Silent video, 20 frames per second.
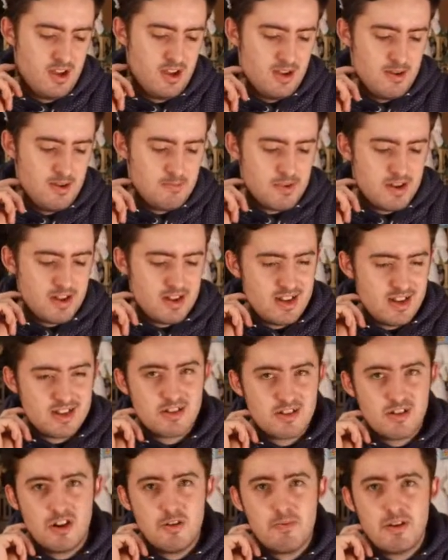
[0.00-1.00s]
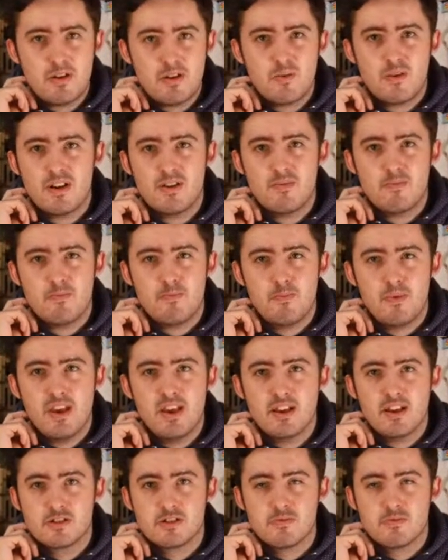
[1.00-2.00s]
But it's got to be quite
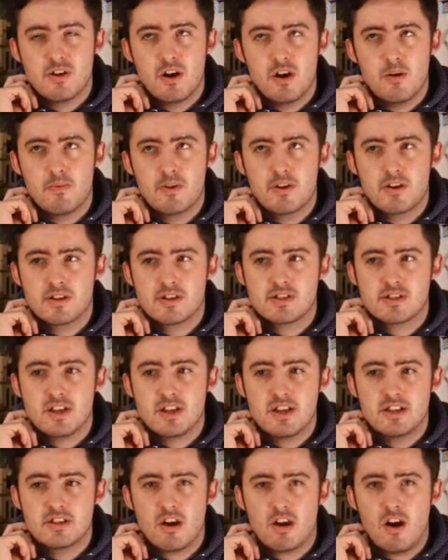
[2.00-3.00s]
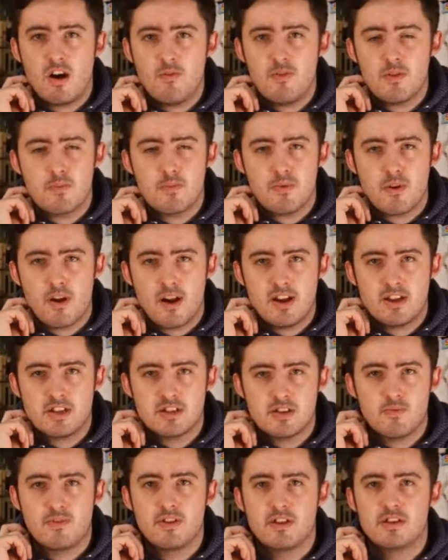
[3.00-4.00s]
big as well, because it's half the price
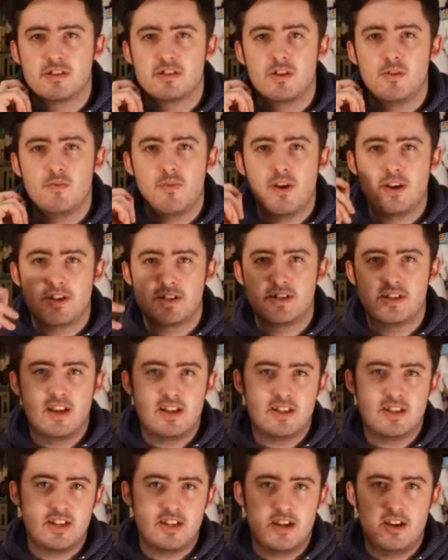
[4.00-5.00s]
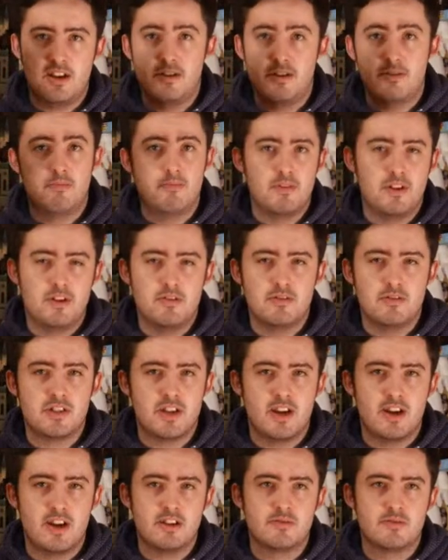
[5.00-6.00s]
of the 2018
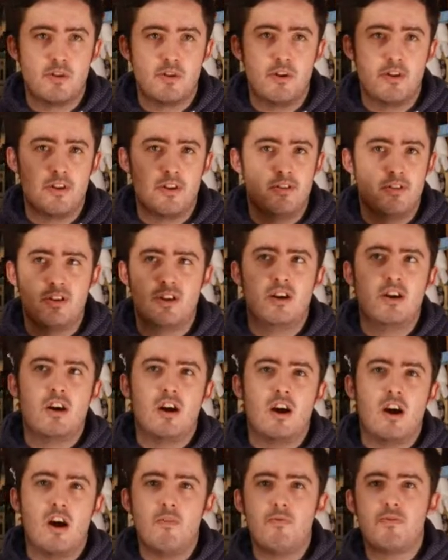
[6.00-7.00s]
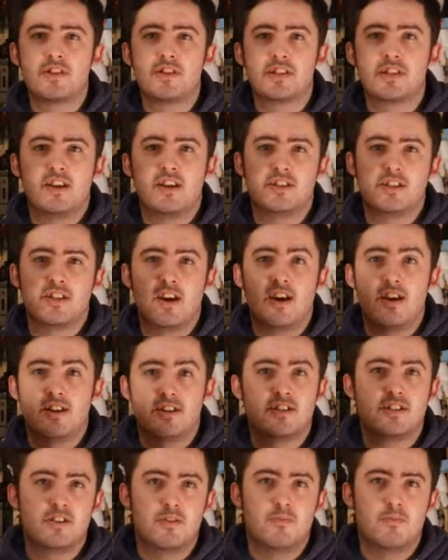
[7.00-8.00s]
UCS one, and half the size of that is
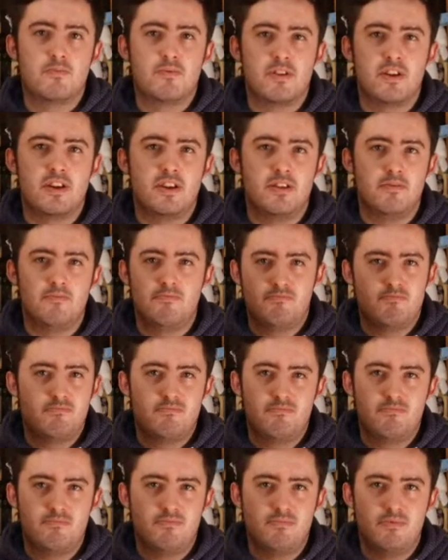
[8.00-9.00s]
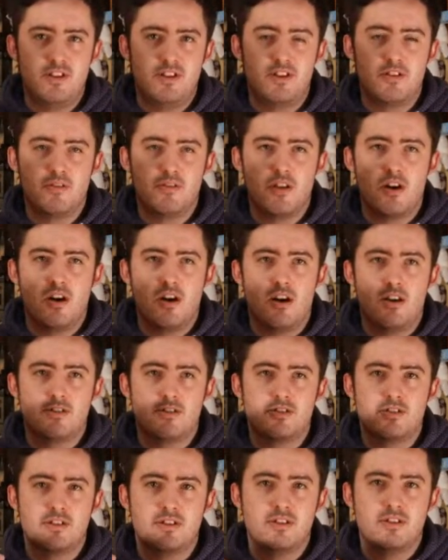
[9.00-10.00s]
still pretty,
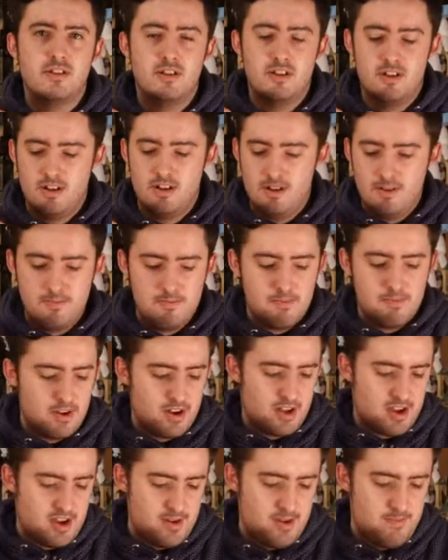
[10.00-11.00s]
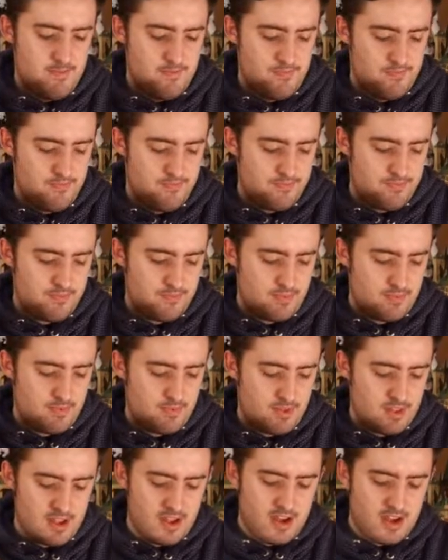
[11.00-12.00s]
large. But
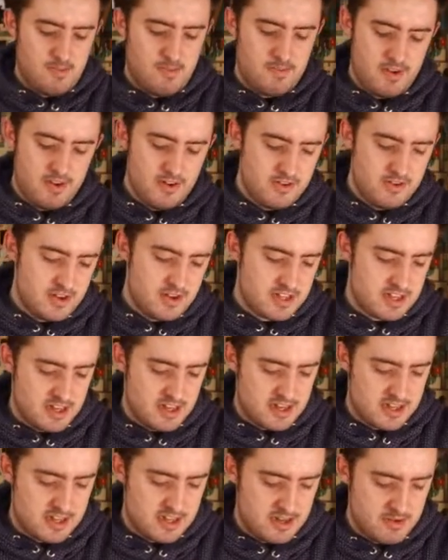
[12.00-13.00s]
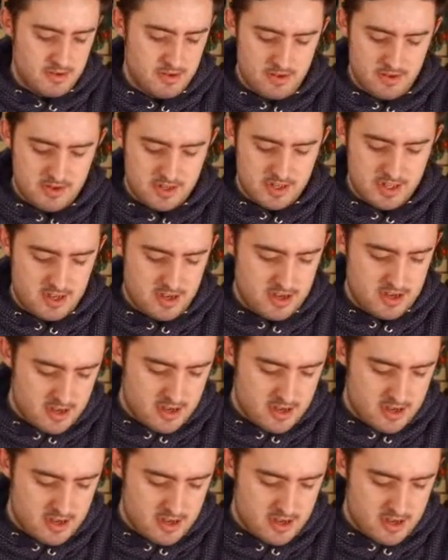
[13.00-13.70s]
yeah, it'd be interesting to see what it looks like.